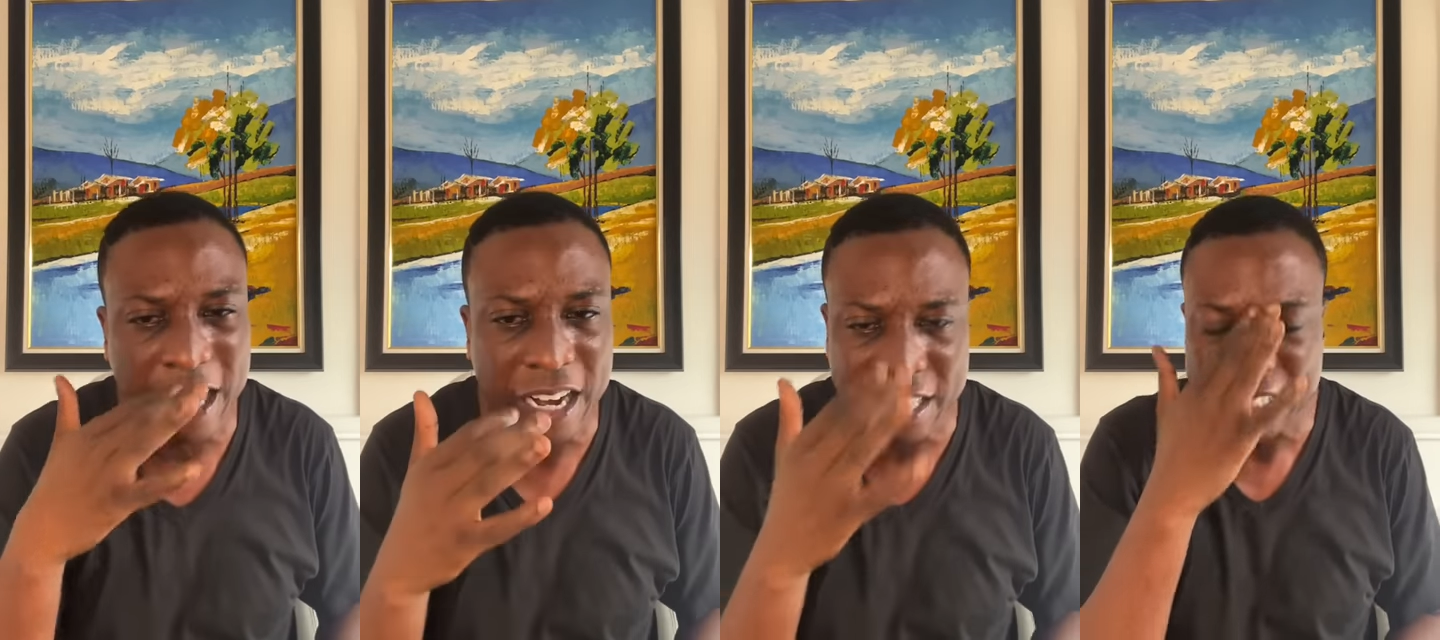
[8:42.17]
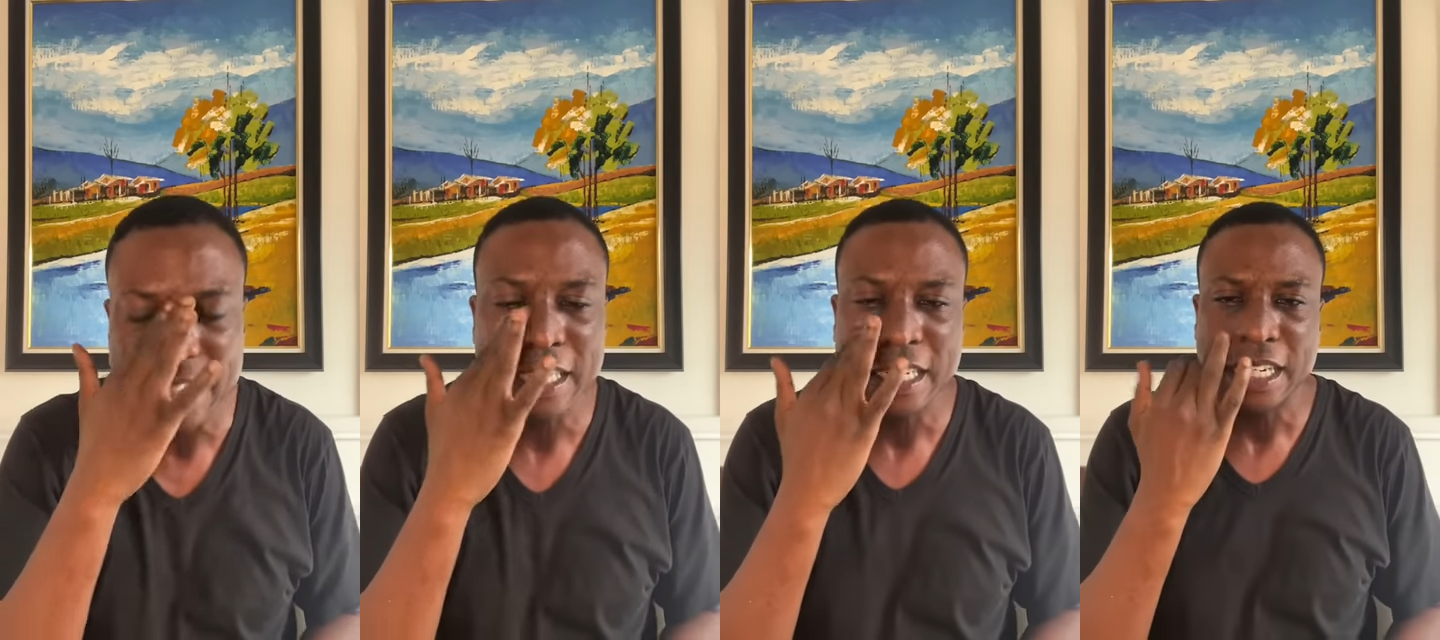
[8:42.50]
God.
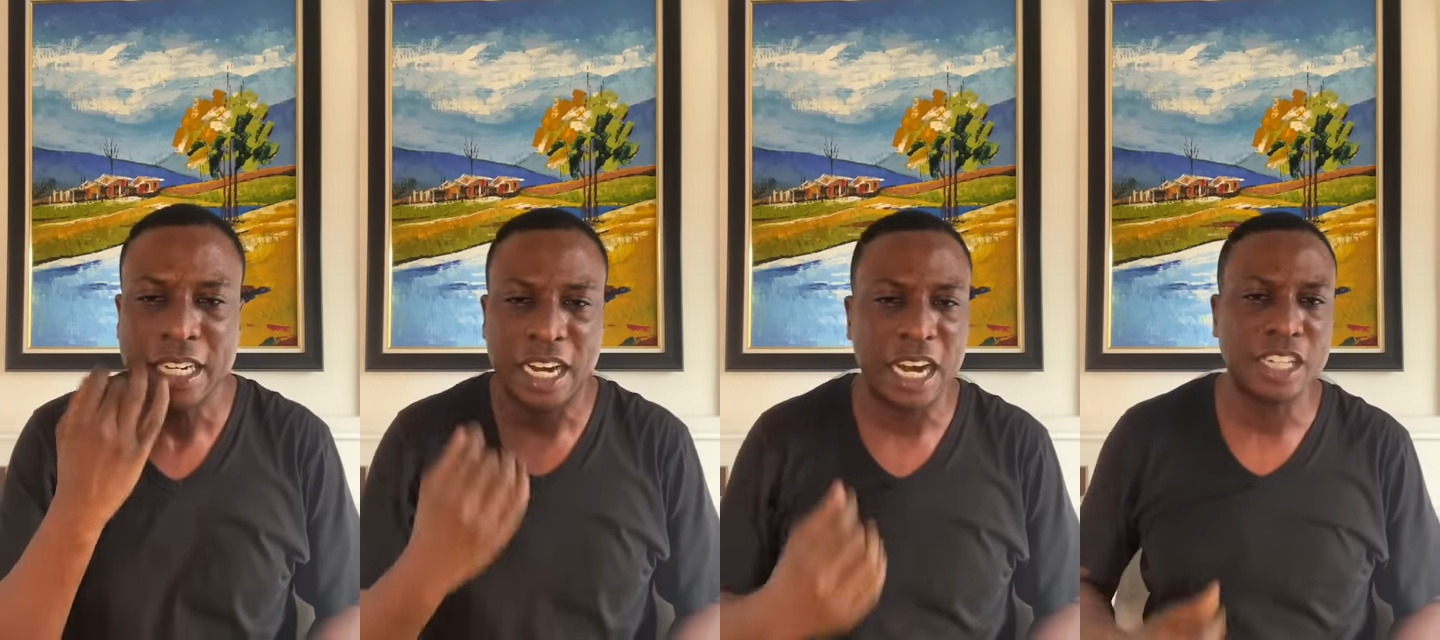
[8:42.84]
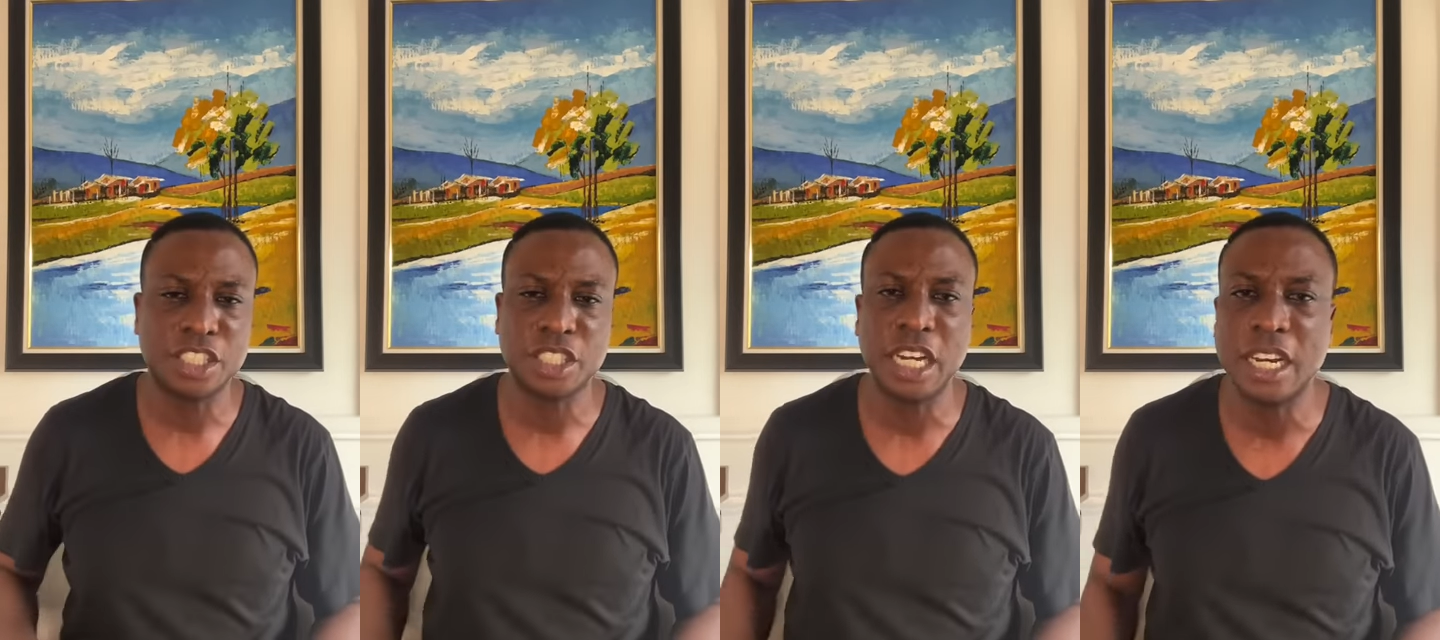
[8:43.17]

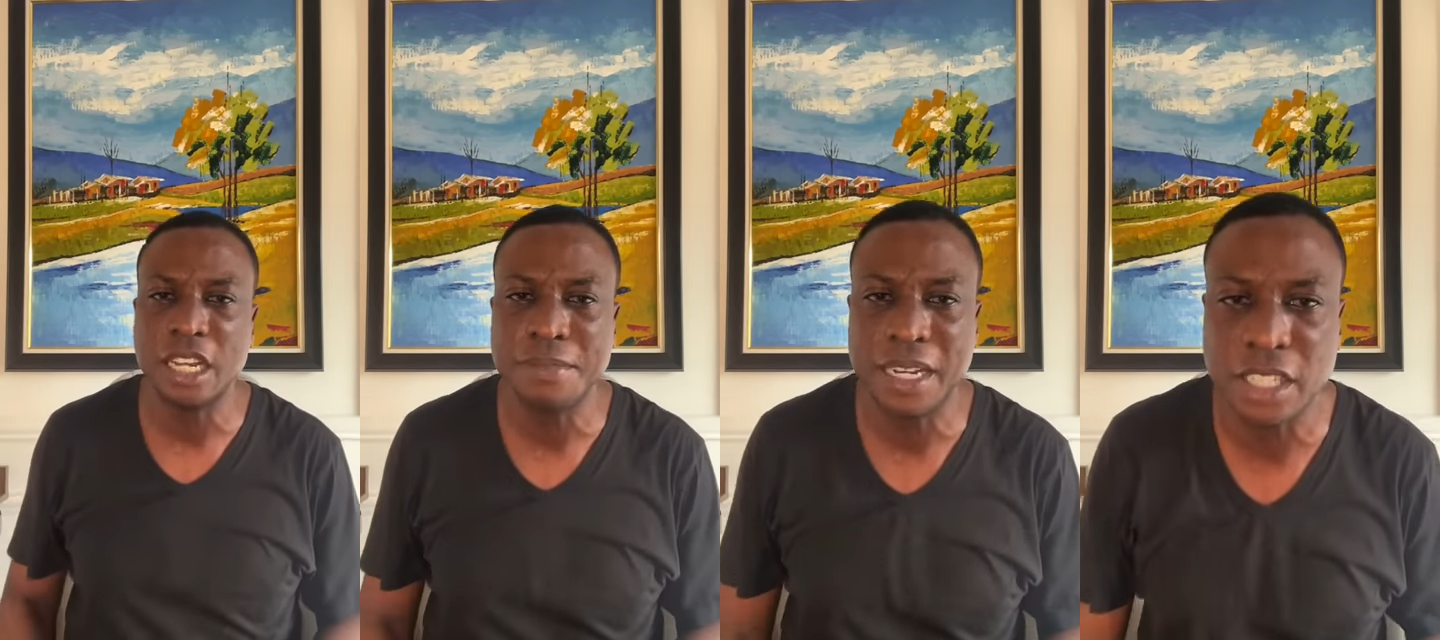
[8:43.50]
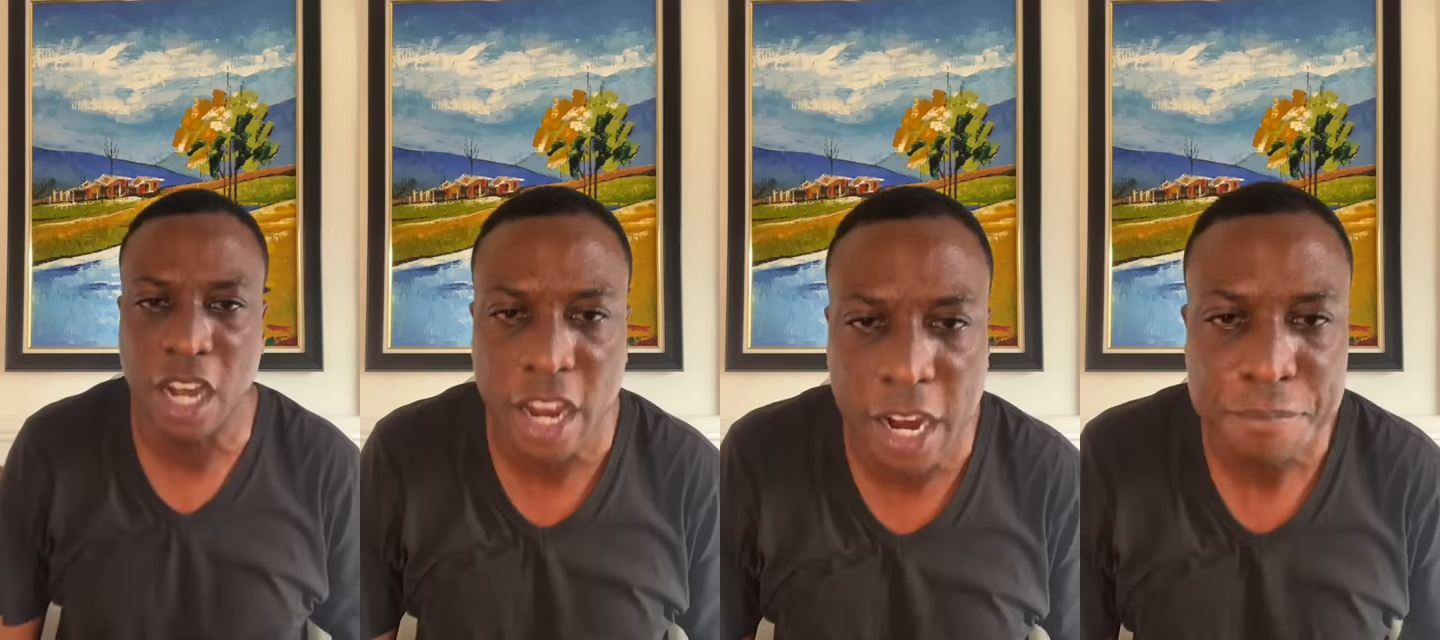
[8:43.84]
Hashale
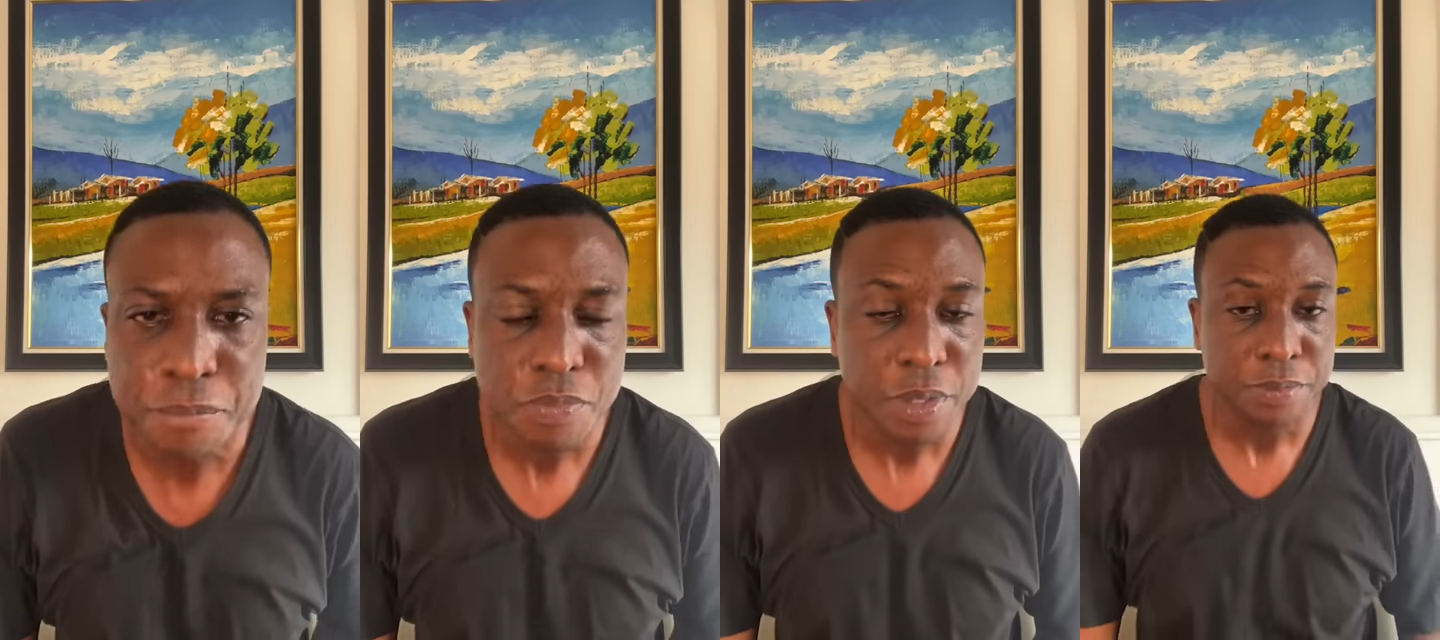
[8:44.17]
mataya.